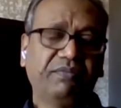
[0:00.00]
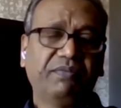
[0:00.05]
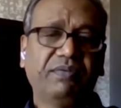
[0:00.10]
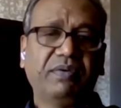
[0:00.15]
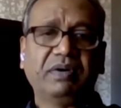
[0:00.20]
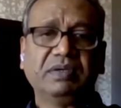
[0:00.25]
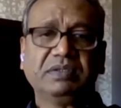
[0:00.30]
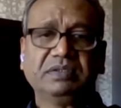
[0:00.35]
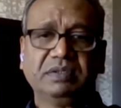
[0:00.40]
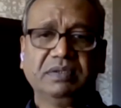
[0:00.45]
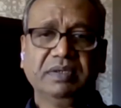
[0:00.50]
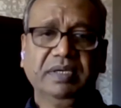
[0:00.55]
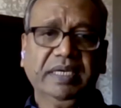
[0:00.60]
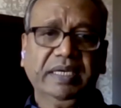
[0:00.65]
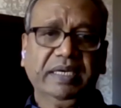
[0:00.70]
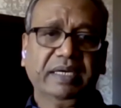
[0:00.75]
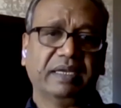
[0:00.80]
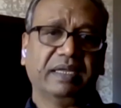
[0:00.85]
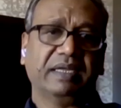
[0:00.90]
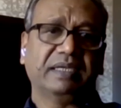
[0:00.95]
were
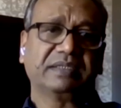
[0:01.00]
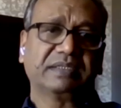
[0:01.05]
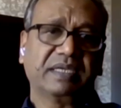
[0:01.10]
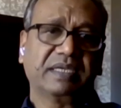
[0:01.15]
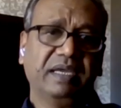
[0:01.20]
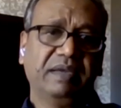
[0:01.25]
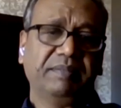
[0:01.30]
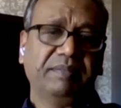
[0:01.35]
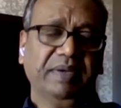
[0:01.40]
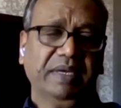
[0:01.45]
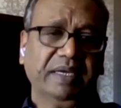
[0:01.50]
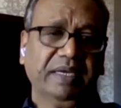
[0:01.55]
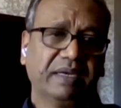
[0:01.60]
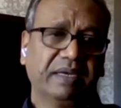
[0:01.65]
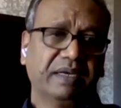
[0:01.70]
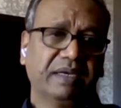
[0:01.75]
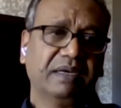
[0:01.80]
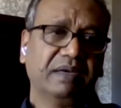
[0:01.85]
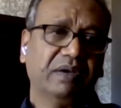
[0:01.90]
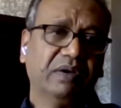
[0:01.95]
fortunate as came
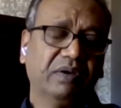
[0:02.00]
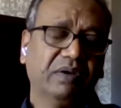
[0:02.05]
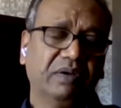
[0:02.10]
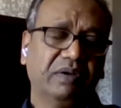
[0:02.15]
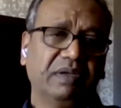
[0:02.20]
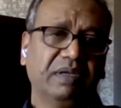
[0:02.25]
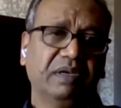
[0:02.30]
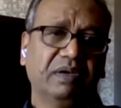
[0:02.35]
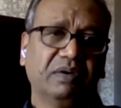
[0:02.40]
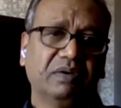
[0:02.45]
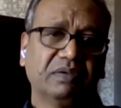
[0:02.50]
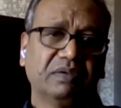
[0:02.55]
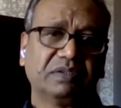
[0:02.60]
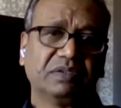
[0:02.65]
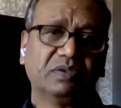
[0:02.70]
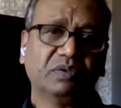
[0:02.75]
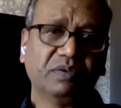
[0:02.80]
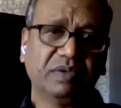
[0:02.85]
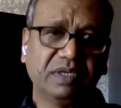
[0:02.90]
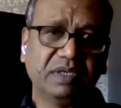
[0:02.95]
here, you know,
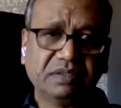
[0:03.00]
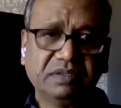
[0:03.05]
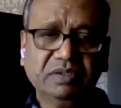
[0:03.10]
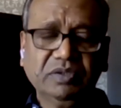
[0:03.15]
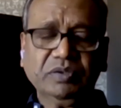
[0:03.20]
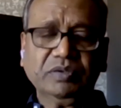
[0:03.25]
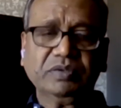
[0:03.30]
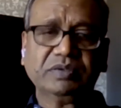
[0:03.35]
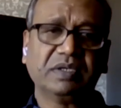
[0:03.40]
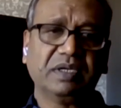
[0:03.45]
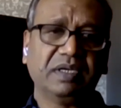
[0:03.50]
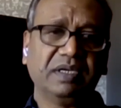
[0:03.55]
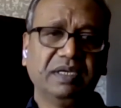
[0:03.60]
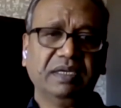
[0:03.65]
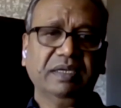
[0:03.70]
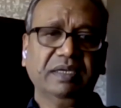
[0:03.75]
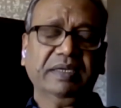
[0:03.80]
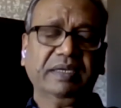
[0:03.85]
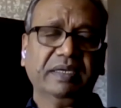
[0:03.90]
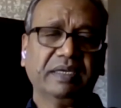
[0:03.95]
students
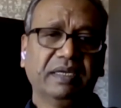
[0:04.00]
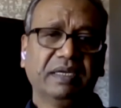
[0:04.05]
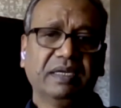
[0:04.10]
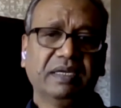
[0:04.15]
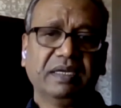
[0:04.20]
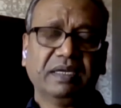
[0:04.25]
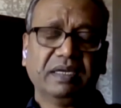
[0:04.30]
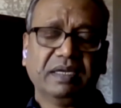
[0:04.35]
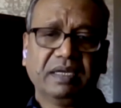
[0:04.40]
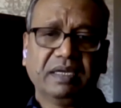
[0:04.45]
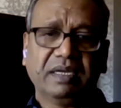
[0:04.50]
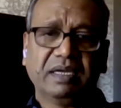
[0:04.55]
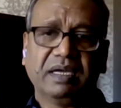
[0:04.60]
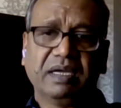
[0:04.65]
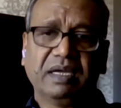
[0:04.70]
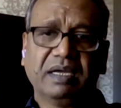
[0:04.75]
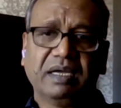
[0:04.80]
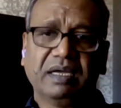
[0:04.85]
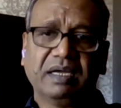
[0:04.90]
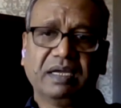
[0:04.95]
usually
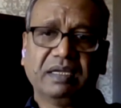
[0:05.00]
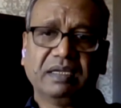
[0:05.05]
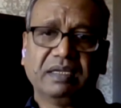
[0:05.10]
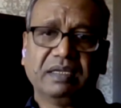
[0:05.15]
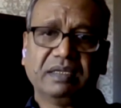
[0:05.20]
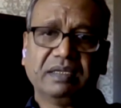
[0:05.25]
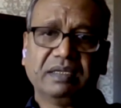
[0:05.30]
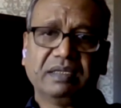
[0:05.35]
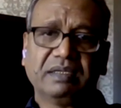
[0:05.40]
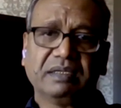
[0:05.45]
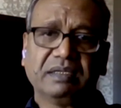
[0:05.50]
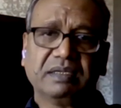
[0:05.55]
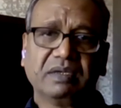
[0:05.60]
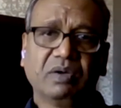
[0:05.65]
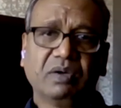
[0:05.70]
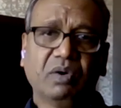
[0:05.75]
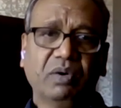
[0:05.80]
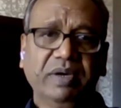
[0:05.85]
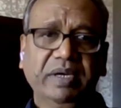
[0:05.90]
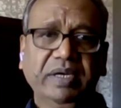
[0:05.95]
uh,
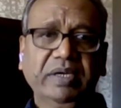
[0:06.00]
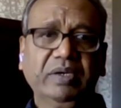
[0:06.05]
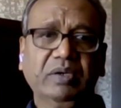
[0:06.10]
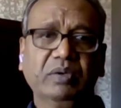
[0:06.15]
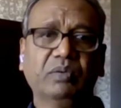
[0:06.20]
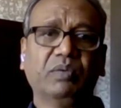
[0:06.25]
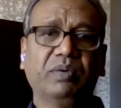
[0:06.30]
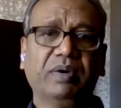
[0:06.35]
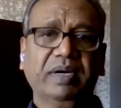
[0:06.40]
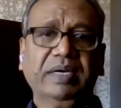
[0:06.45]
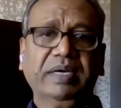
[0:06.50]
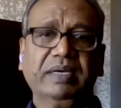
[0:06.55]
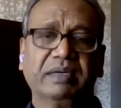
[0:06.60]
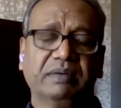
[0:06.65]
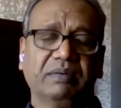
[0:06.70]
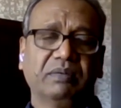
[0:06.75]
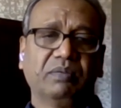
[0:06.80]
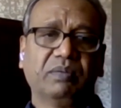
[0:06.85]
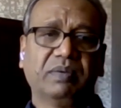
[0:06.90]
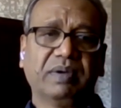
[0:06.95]
go into one
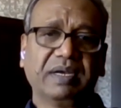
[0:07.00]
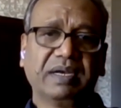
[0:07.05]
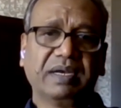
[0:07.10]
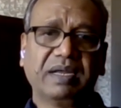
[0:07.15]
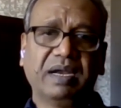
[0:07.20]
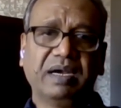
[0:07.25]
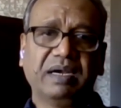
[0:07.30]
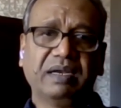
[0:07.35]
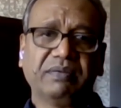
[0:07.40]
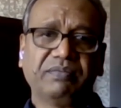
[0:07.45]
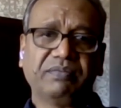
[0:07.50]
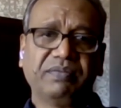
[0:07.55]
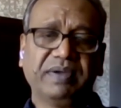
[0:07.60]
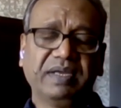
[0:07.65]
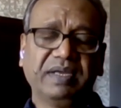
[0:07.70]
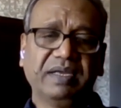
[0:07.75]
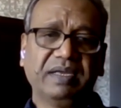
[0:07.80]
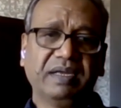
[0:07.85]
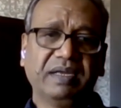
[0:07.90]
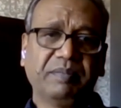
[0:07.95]
one kind of
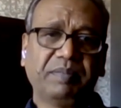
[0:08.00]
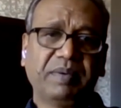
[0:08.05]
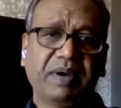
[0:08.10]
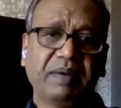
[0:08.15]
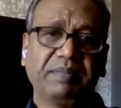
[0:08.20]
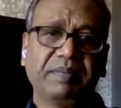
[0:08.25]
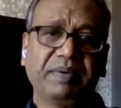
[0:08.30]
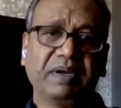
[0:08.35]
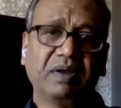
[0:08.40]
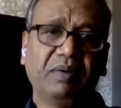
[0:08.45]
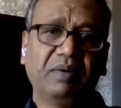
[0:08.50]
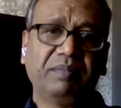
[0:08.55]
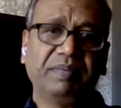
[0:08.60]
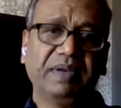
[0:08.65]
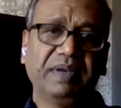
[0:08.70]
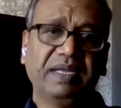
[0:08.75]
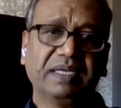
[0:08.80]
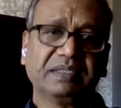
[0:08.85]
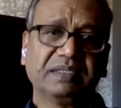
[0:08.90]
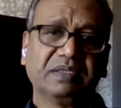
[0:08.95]
a apartment
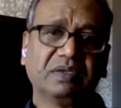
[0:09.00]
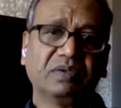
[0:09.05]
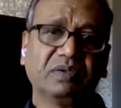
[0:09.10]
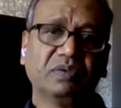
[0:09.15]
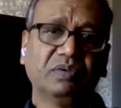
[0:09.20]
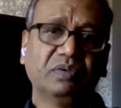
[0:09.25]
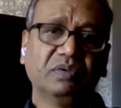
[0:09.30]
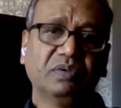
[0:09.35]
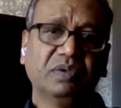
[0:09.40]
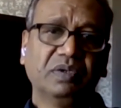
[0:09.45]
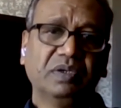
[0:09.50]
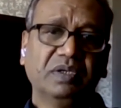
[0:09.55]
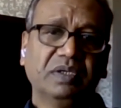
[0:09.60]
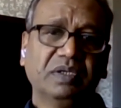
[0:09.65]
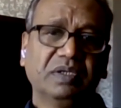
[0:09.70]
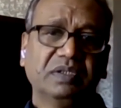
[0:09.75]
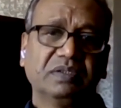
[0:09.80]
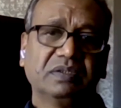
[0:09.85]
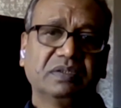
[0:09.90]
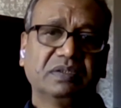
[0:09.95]
complex or two.
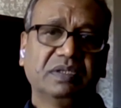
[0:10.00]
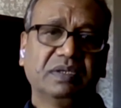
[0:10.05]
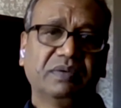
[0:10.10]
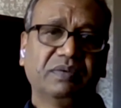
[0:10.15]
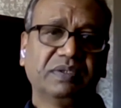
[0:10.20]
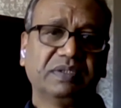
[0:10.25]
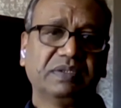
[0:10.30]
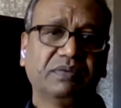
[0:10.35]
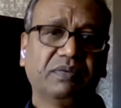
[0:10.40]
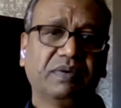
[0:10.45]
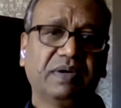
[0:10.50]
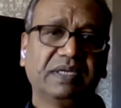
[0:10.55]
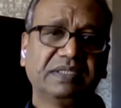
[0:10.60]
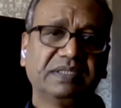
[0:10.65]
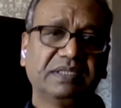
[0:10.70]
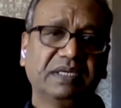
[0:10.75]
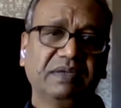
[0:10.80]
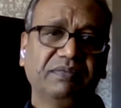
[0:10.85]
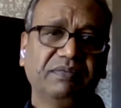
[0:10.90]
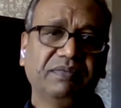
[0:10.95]
So there was a
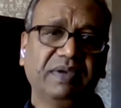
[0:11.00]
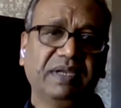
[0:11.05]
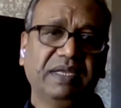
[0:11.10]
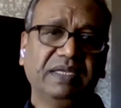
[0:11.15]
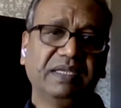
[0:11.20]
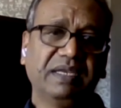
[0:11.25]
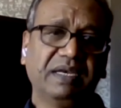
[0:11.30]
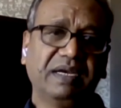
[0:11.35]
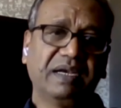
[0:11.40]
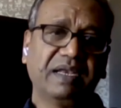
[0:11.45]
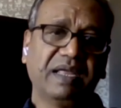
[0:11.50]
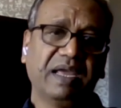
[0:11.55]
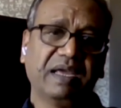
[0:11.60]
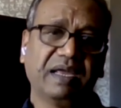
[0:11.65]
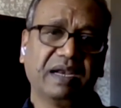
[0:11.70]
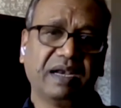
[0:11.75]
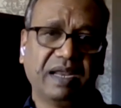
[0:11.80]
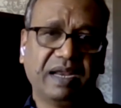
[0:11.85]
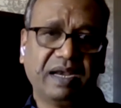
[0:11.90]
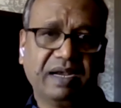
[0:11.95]
varsity village and a
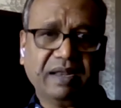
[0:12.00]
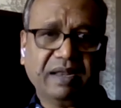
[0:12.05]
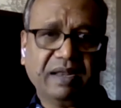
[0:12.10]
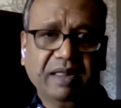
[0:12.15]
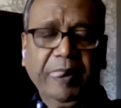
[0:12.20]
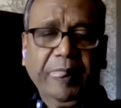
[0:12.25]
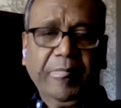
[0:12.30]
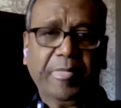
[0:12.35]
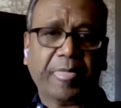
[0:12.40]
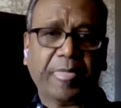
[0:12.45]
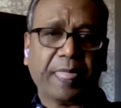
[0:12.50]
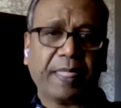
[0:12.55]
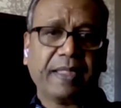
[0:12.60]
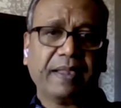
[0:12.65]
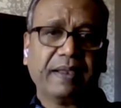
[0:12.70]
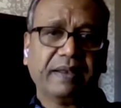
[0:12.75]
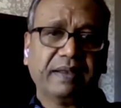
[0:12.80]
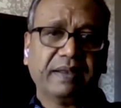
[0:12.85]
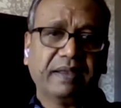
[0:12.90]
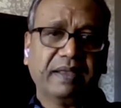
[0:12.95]
tiger land
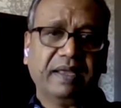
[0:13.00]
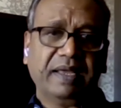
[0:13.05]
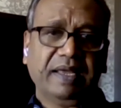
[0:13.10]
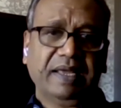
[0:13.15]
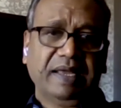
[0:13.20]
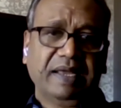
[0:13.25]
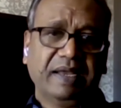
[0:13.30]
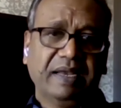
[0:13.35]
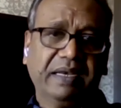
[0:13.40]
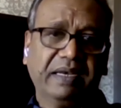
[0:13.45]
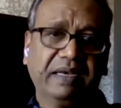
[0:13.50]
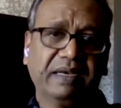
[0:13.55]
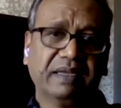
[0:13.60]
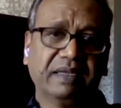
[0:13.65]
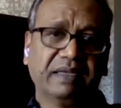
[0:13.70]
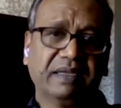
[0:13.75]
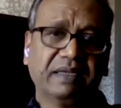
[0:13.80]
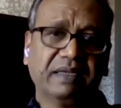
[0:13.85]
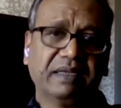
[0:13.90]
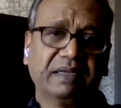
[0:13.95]
and
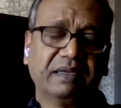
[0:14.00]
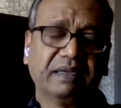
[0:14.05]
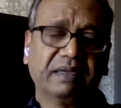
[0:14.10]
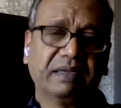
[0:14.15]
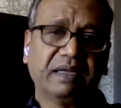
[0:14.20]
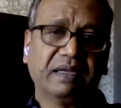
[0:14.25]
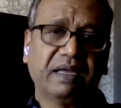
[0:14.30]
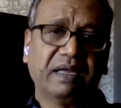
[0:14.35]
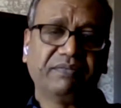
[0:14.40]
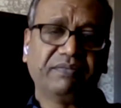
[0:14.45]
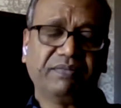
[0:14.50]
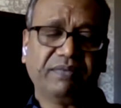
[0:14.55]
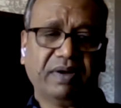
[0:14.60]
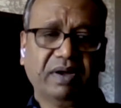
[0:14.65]
uh, I